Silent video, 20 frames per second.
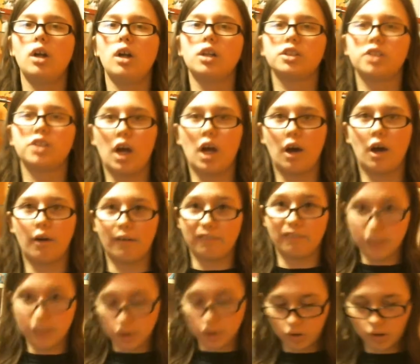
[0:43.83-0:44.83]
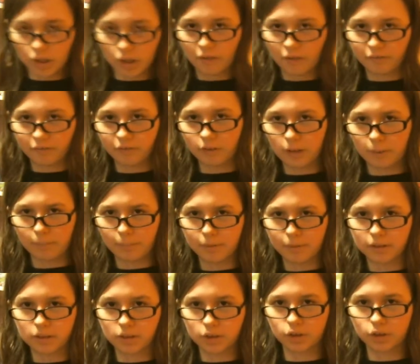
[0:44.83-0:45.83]
so if I don't offer up a
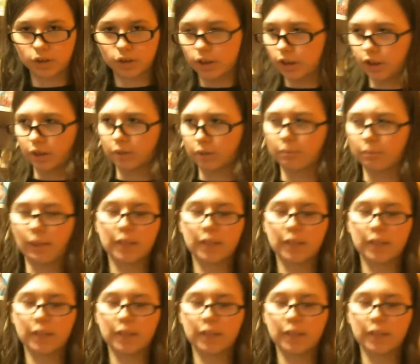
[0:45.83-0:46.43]
solution, just